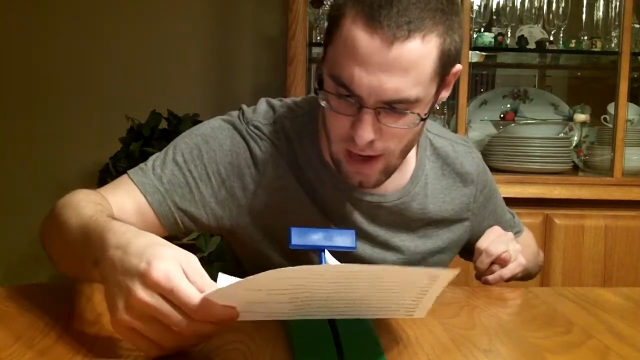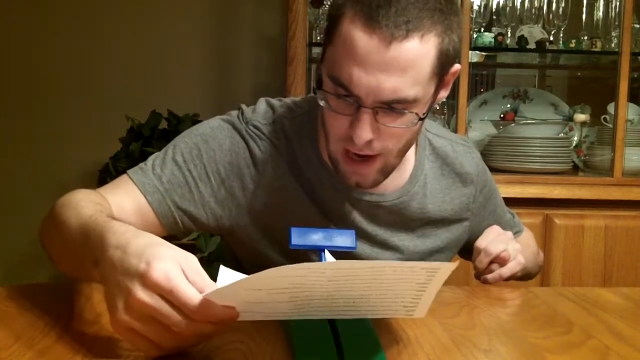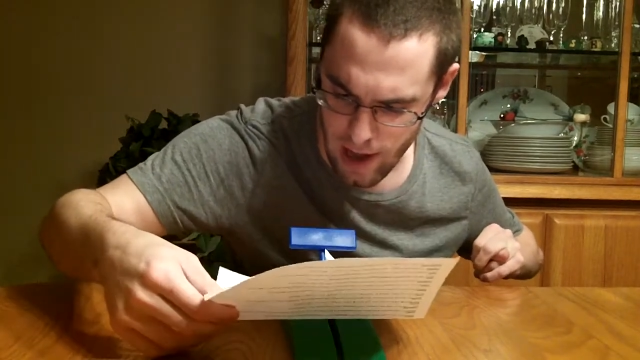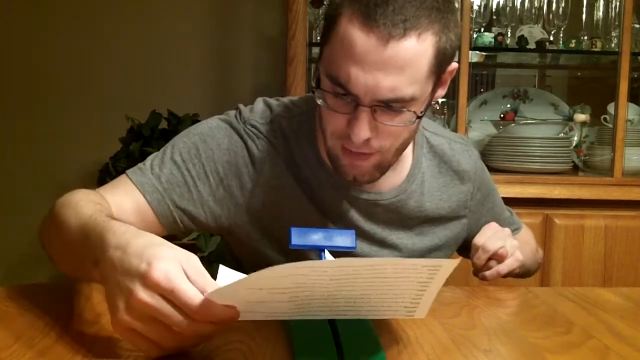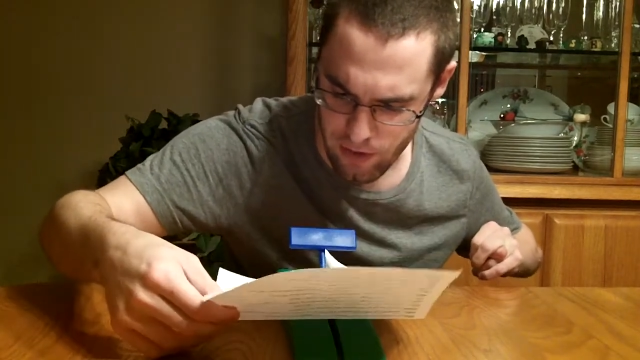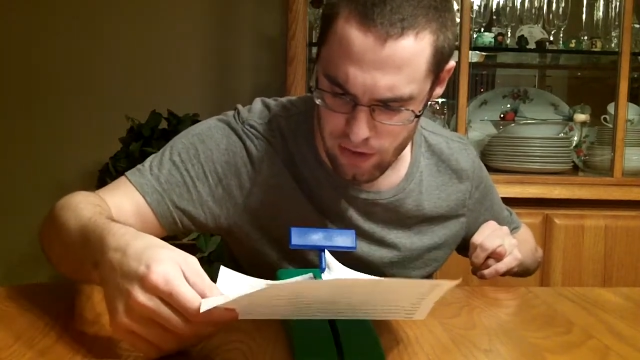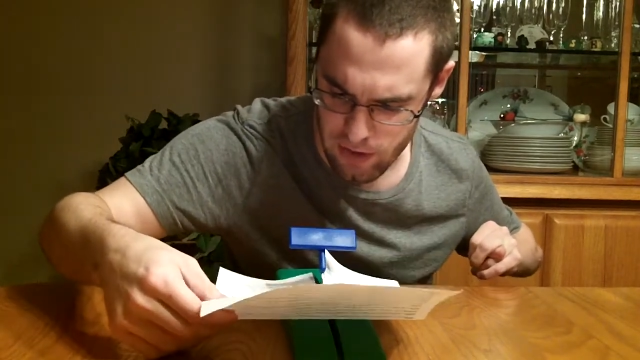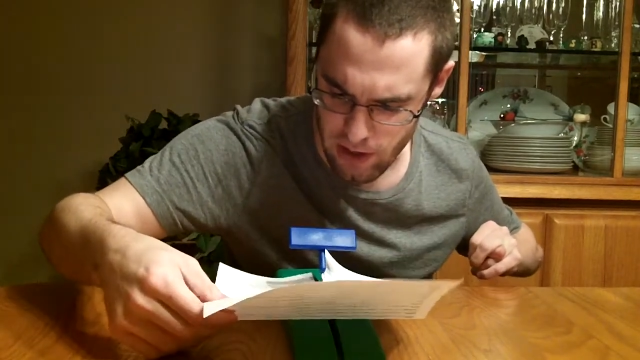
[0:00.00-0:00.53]

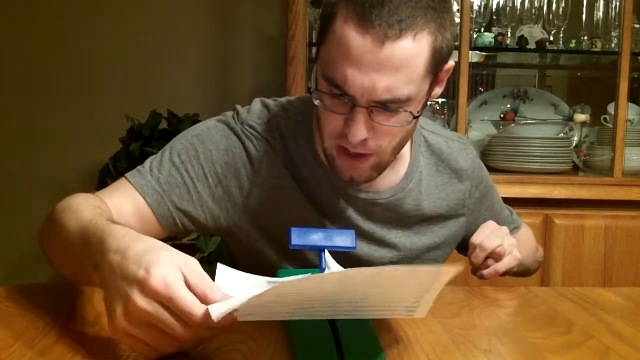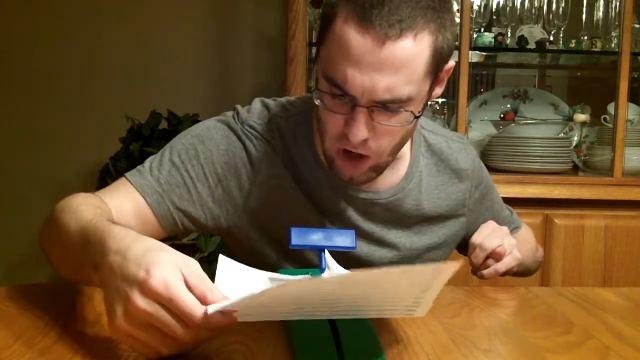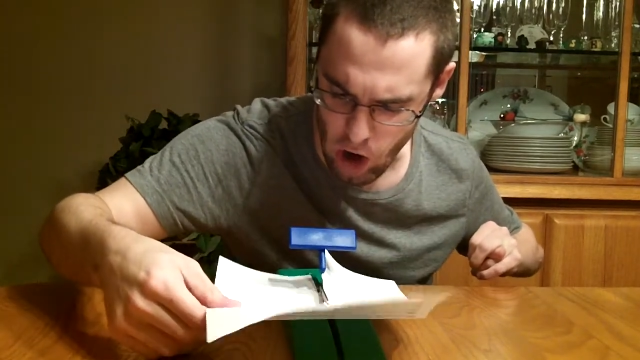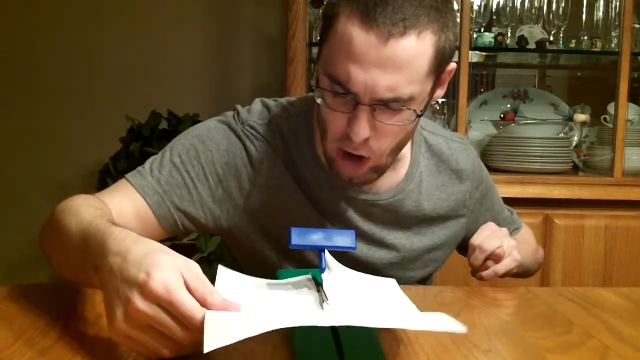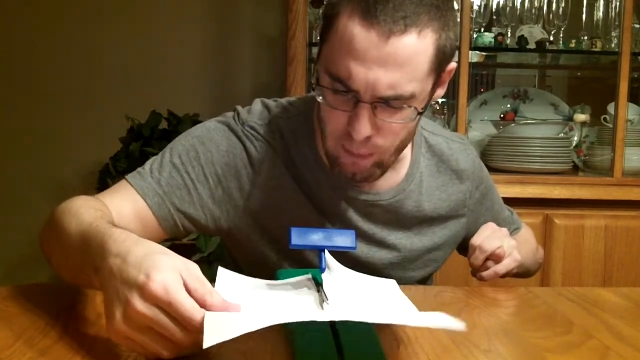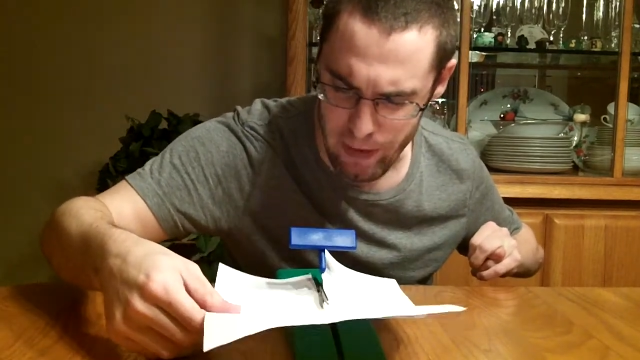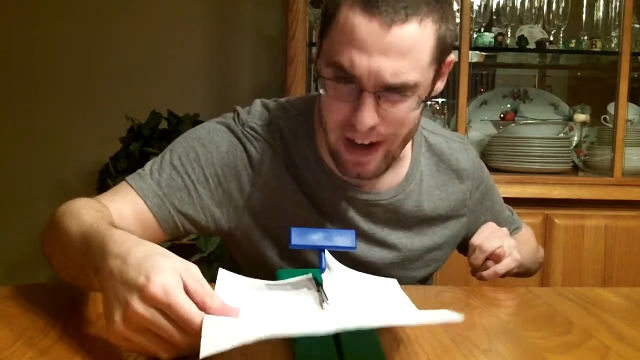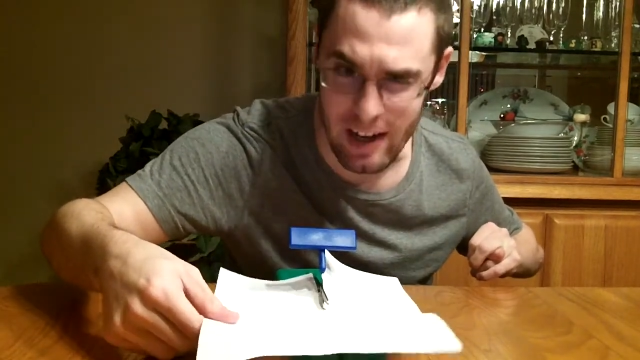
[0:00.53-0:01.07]
And this, the
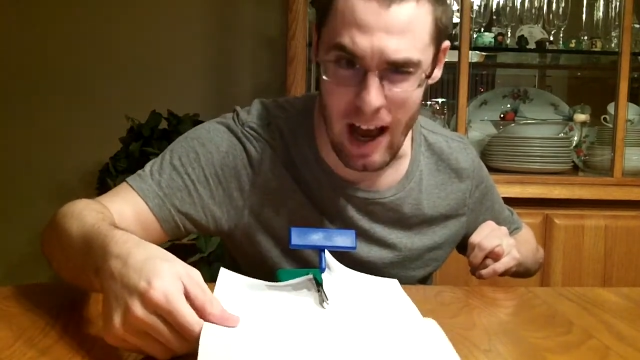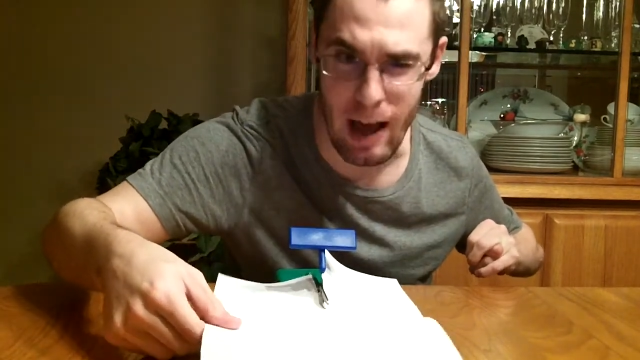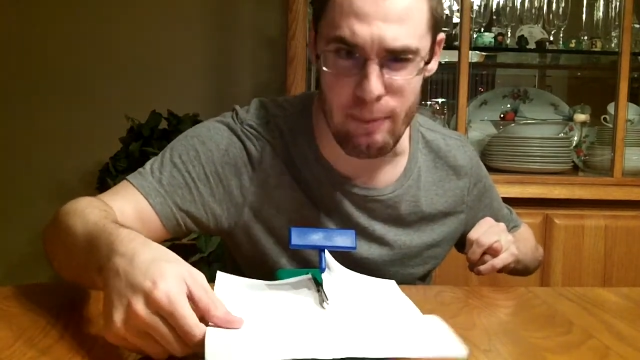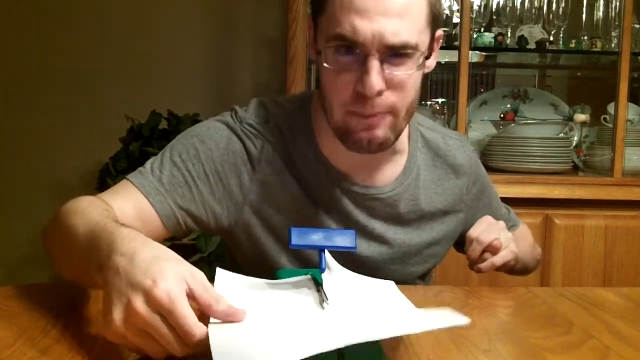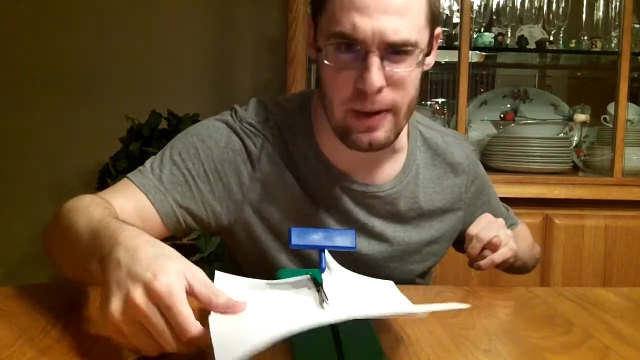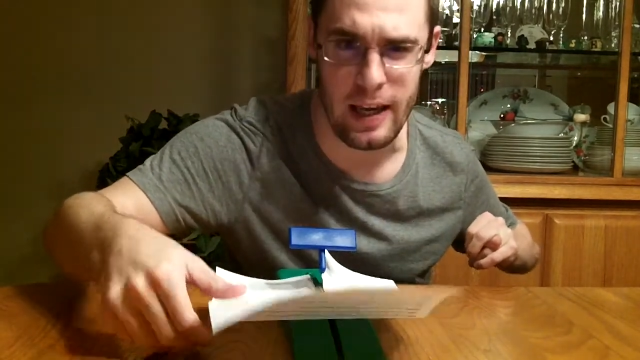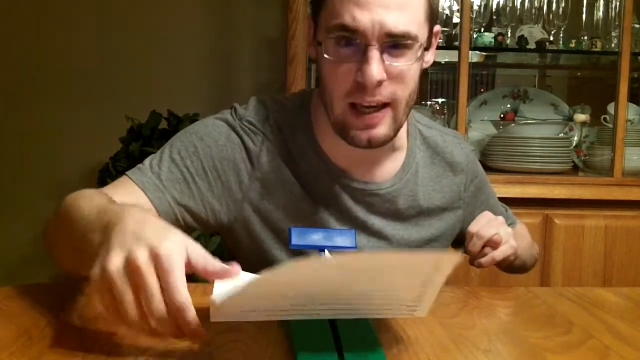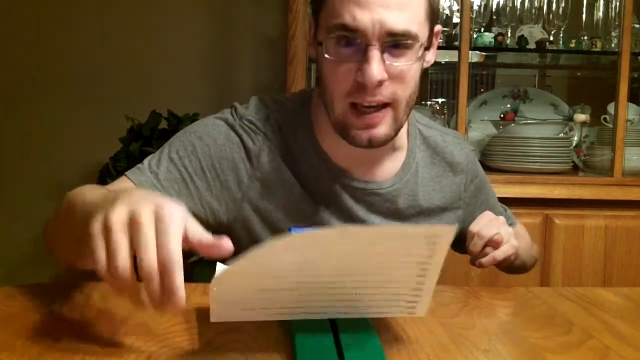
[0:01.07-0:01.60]
cut may
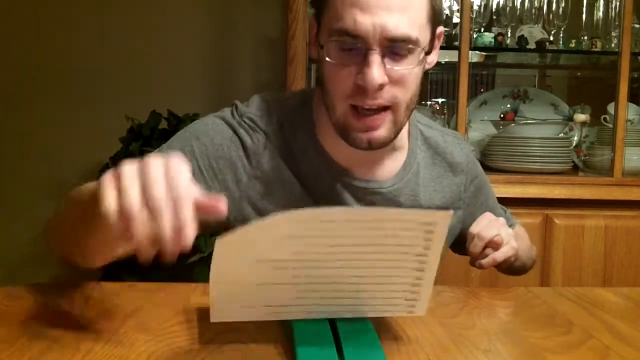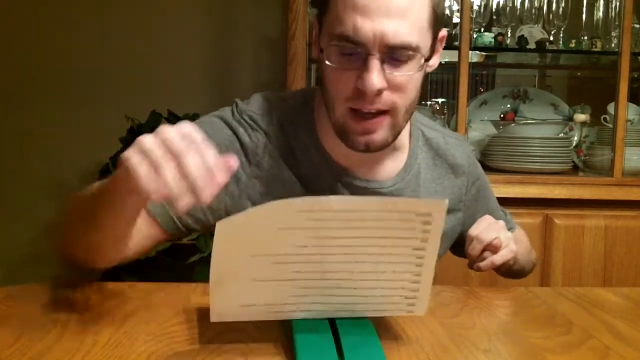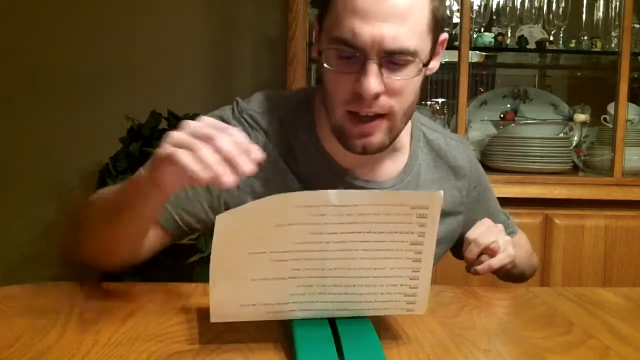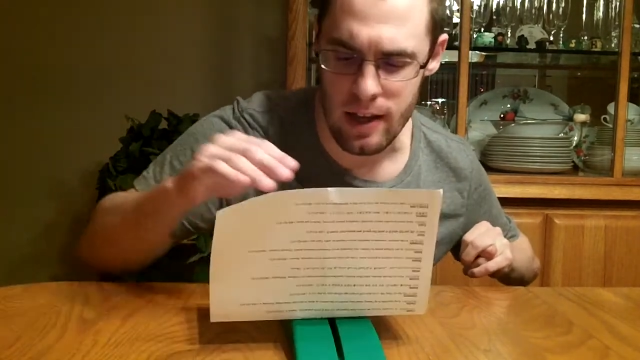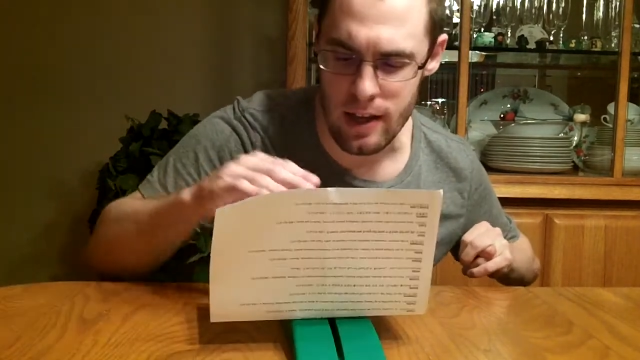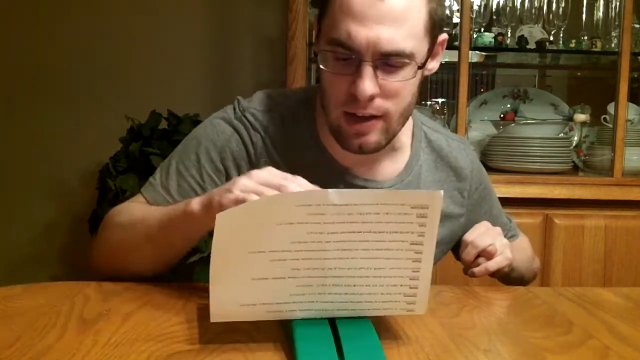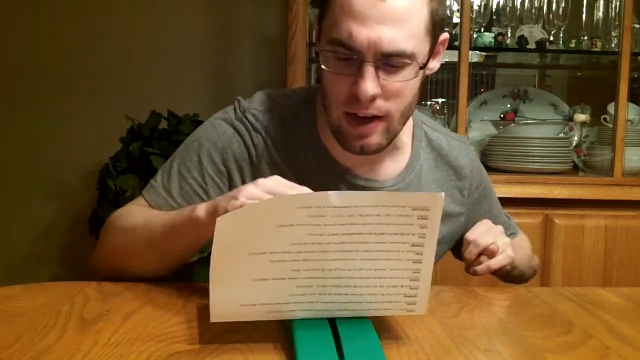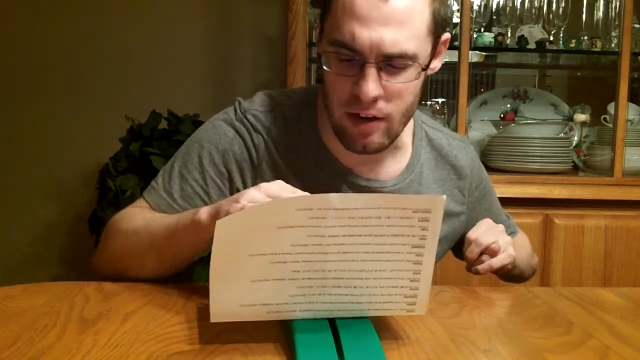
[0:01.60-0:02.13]
not be
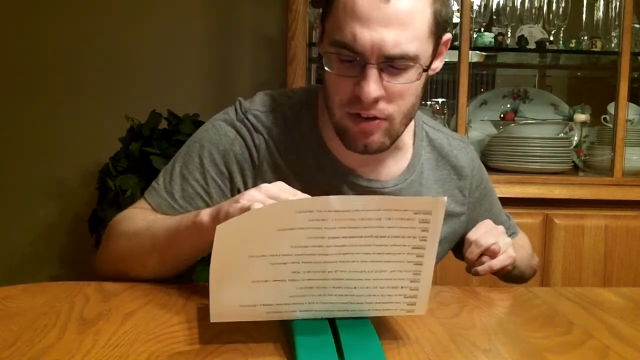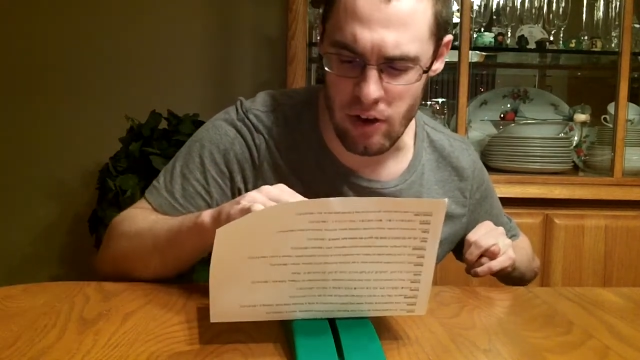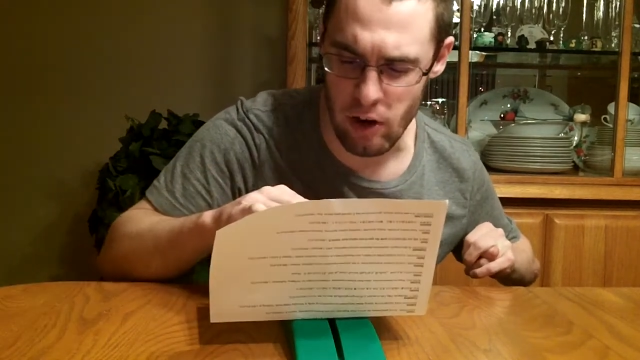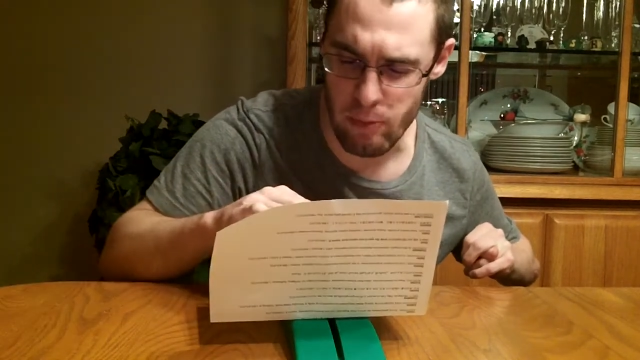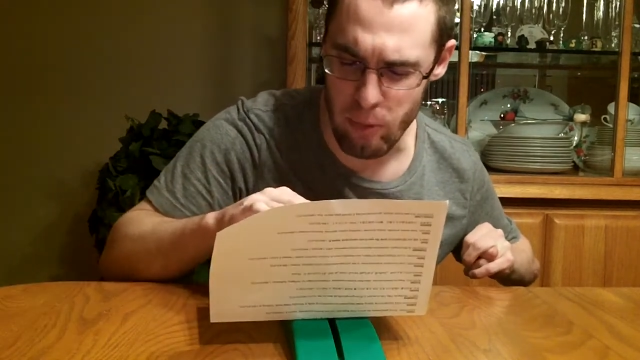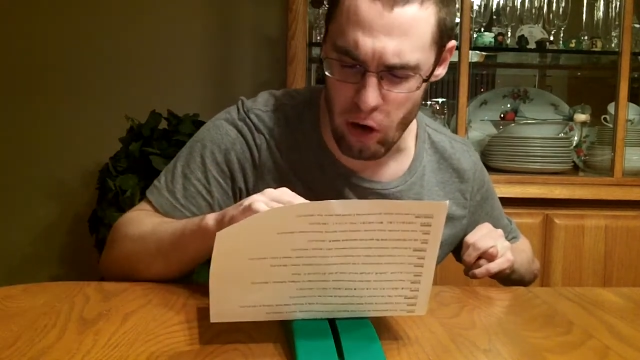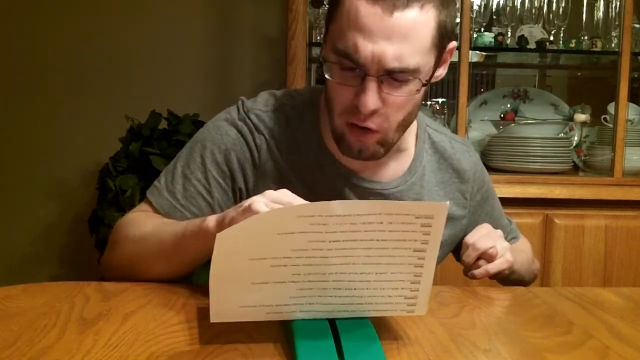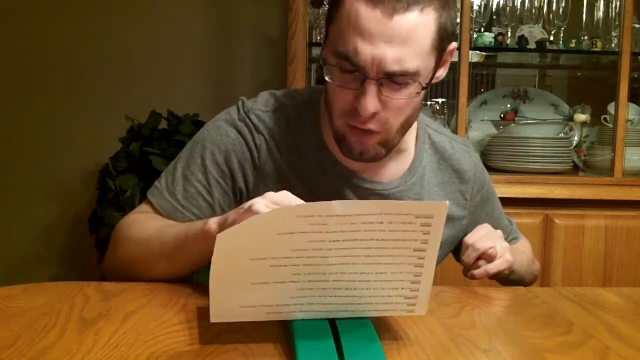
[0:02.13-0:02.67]

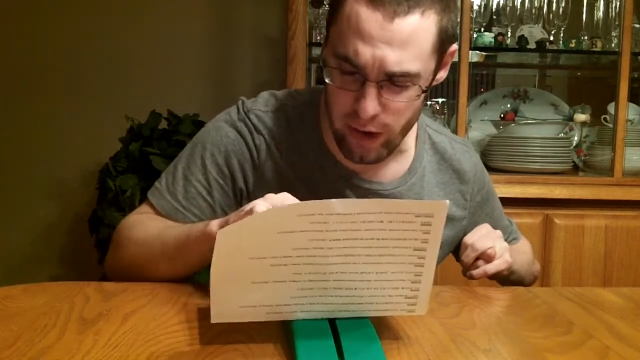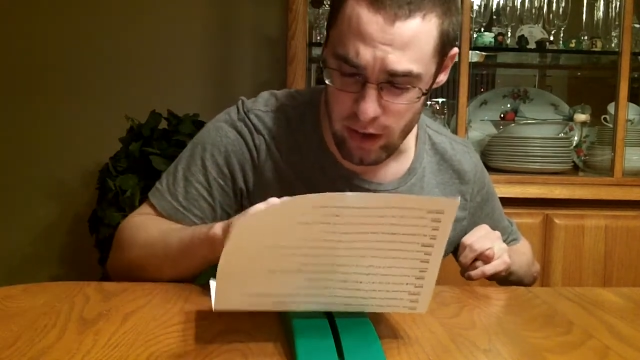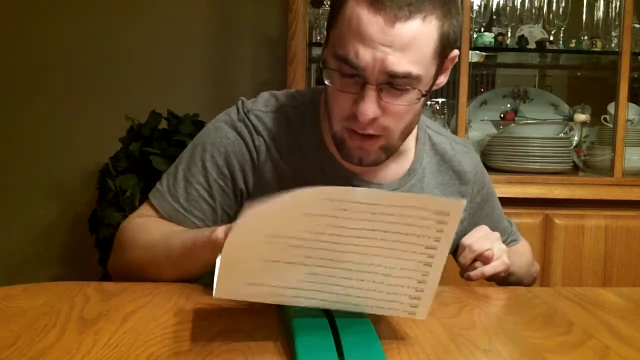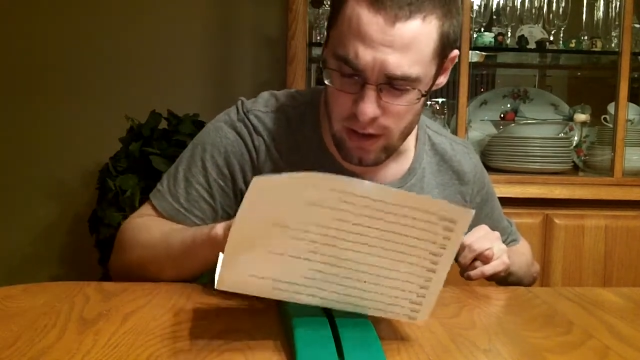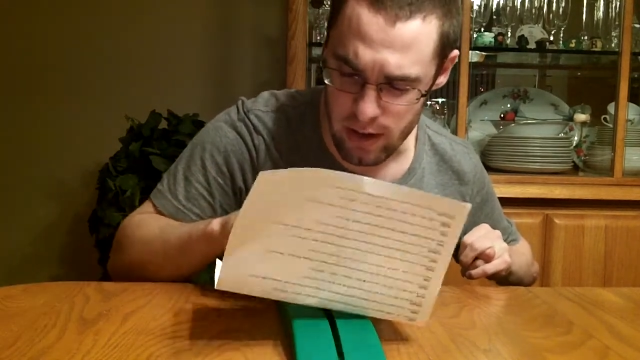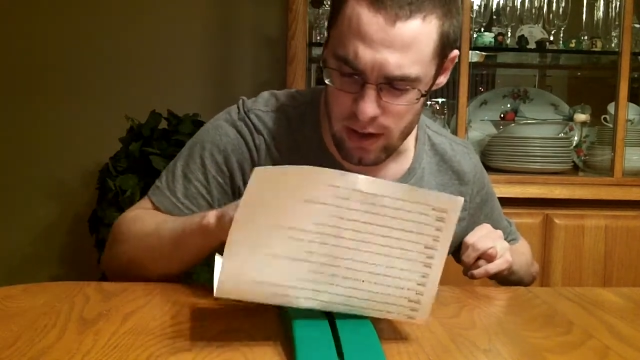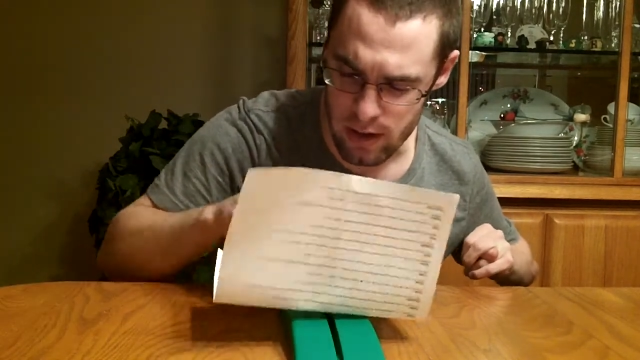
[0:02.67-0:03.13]
necessarily perfect,